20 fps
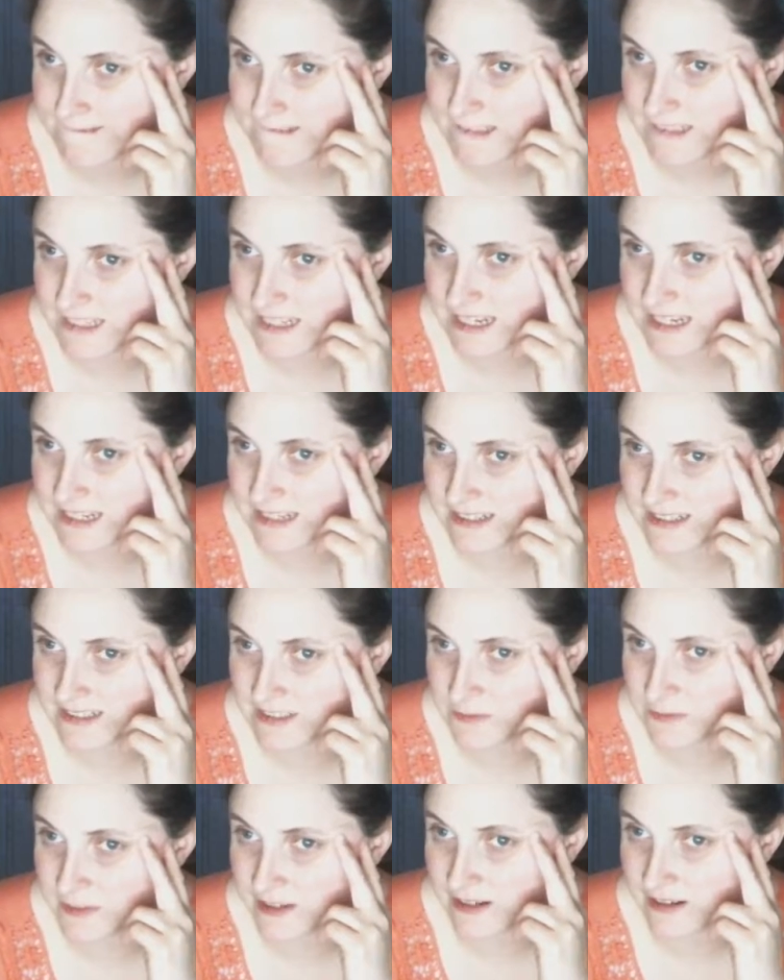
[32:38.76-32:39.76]
I think I did a
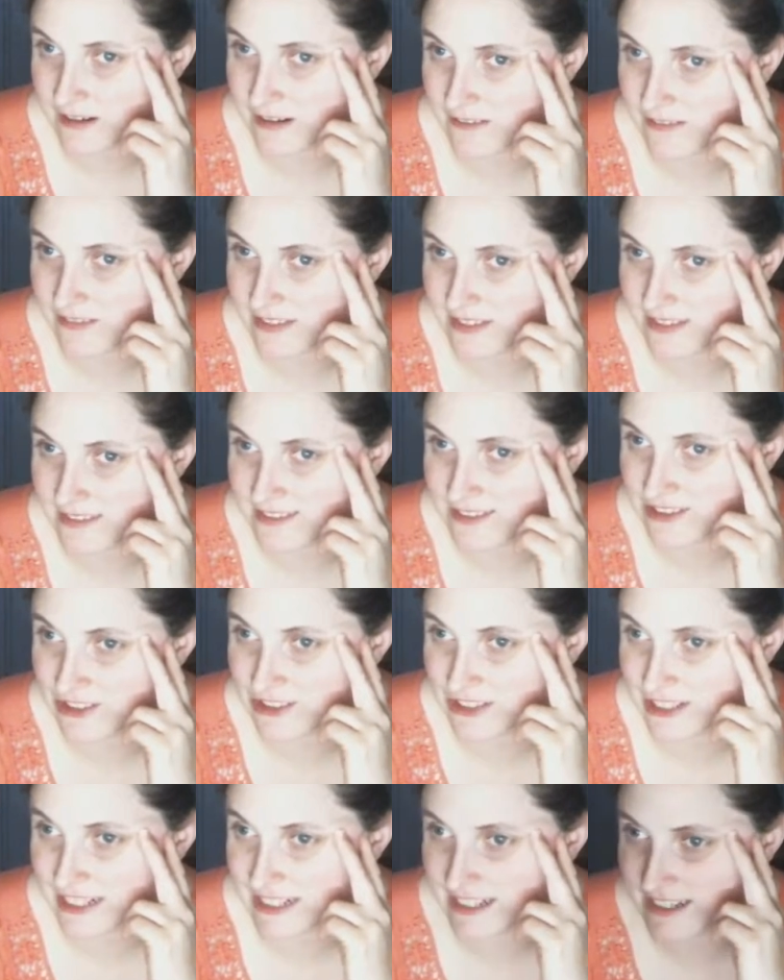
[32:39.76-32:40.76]
speed art of this,
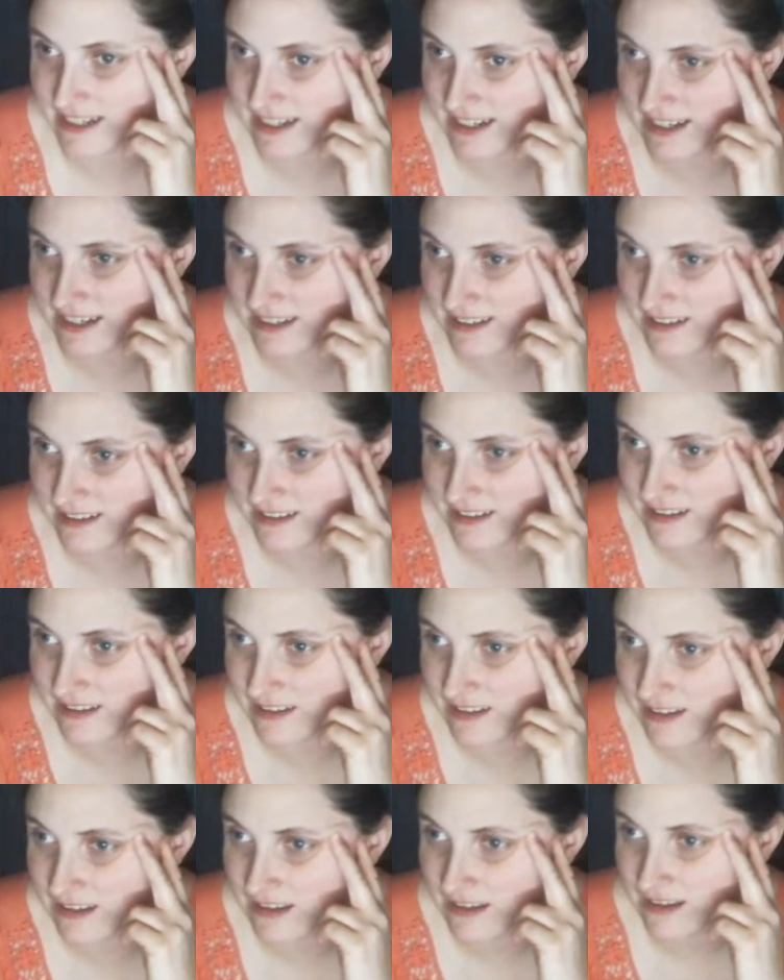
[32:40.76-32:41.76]
turning
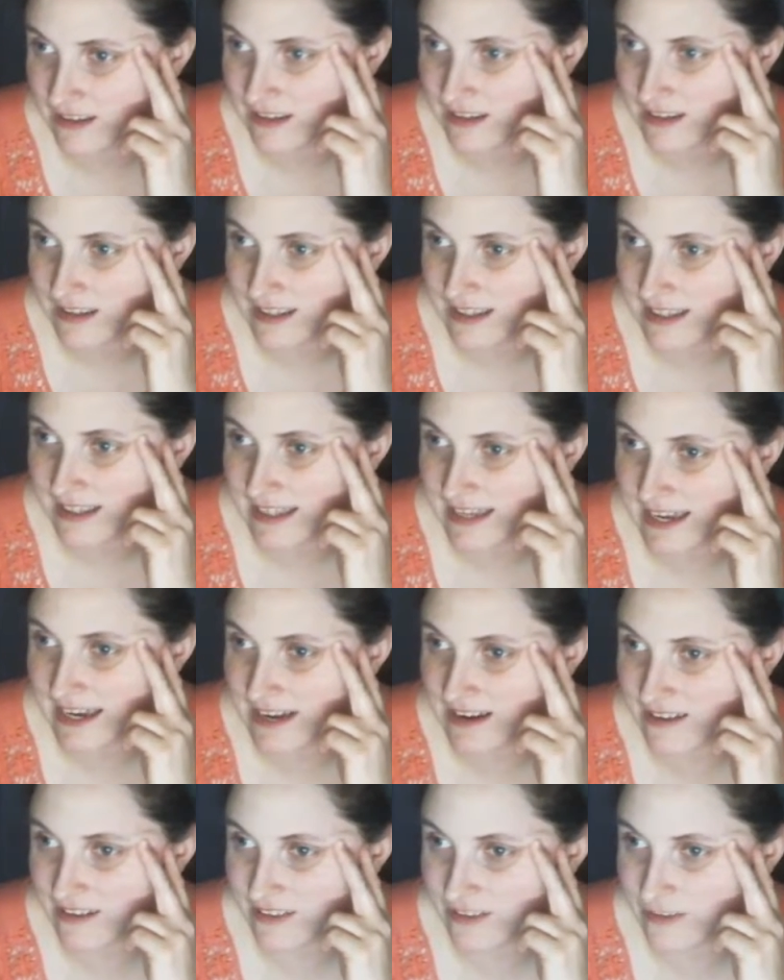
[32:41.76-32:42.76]

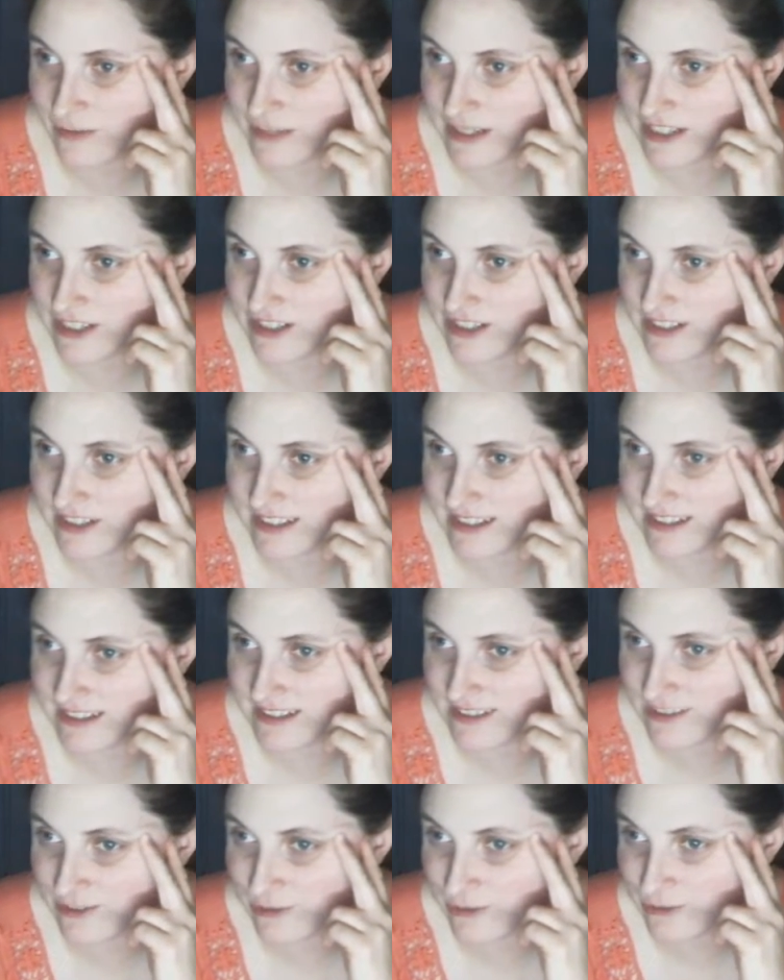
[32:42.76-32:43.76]
Cat Luigi
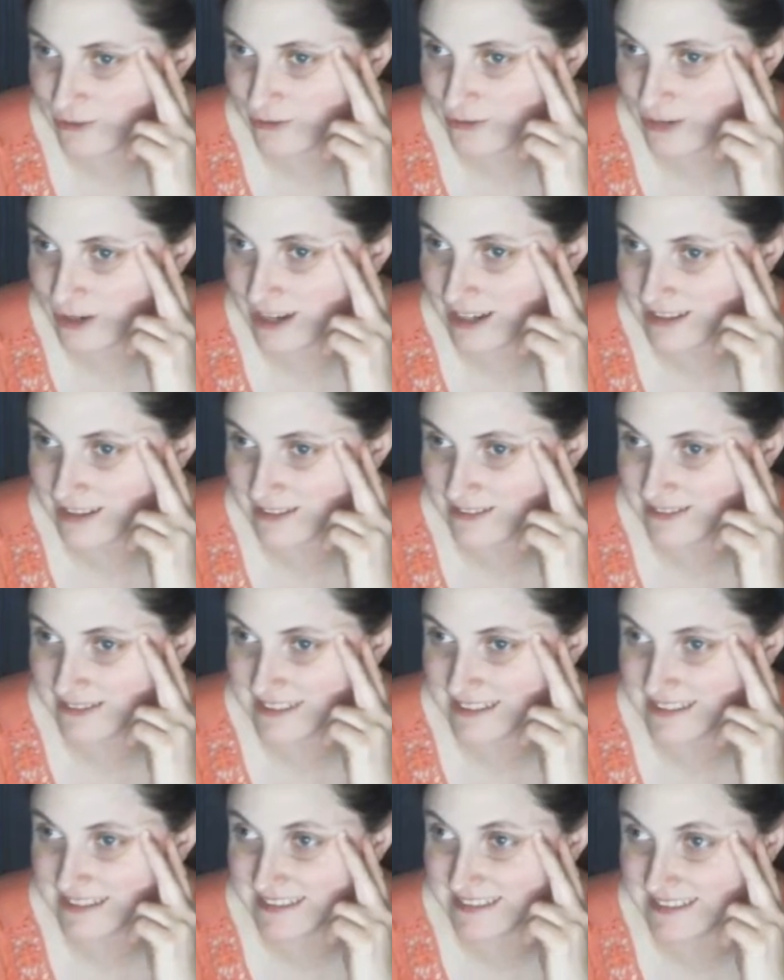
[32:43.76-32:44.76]
into Frog
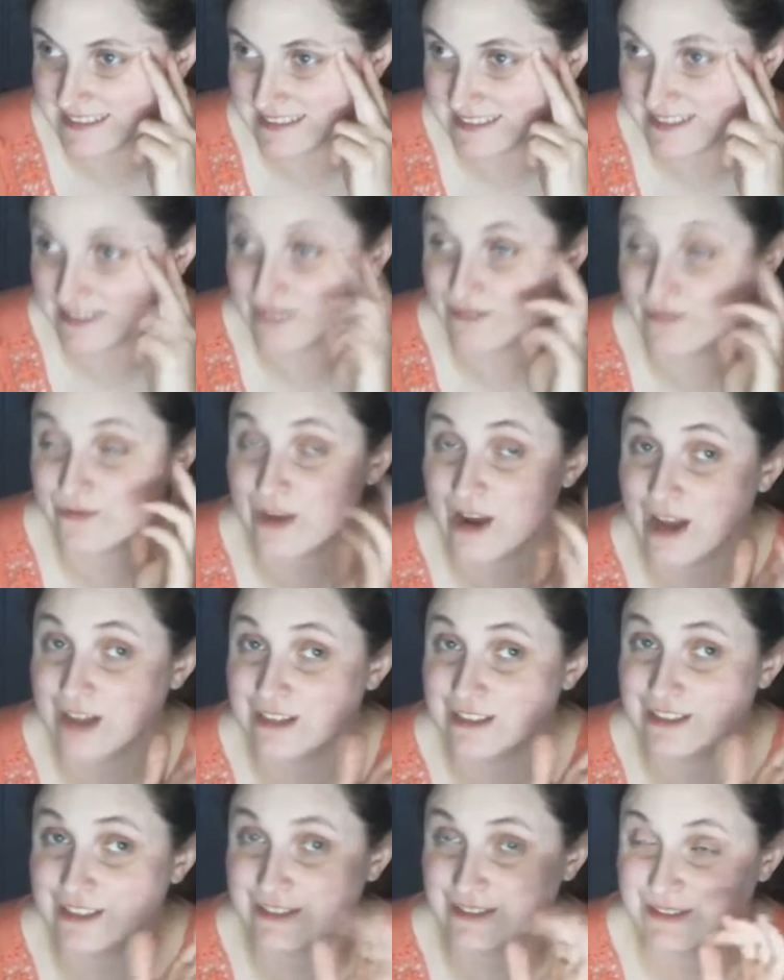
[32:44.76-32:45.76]
Luigi, because
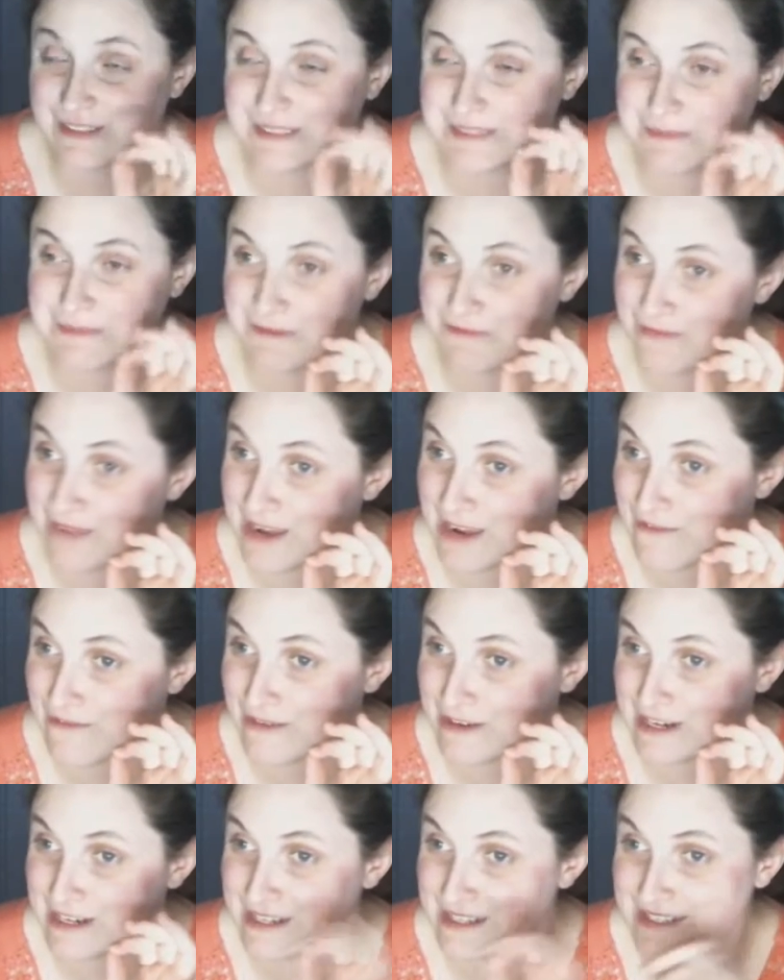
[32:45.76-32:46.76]
Frog Suit was my
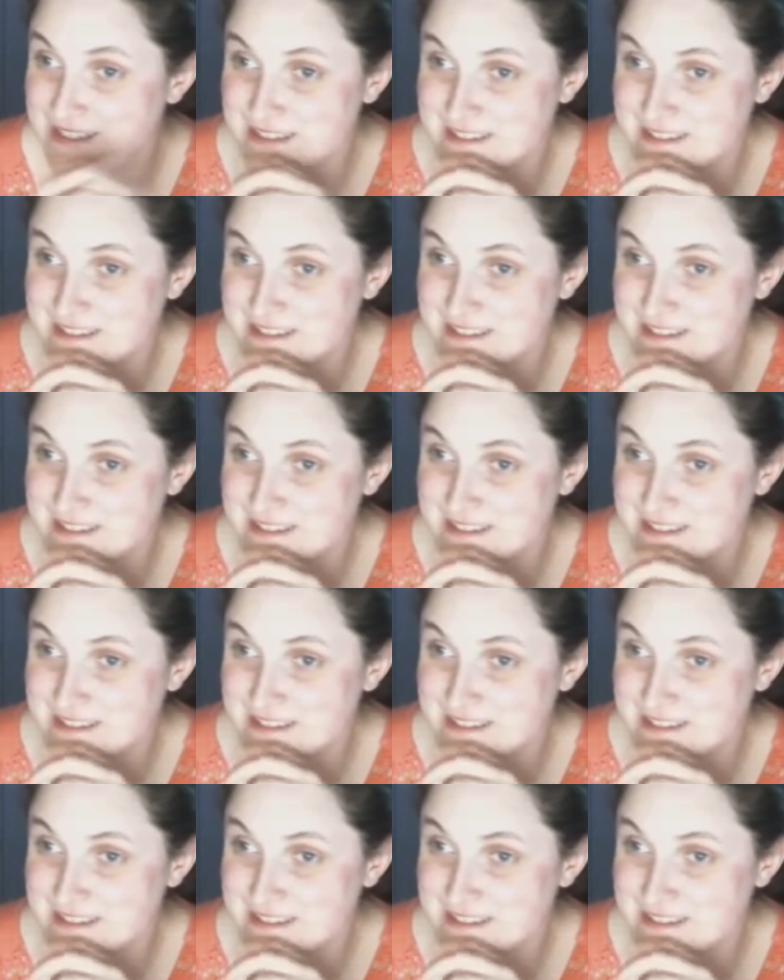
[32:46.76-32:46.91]
favorite!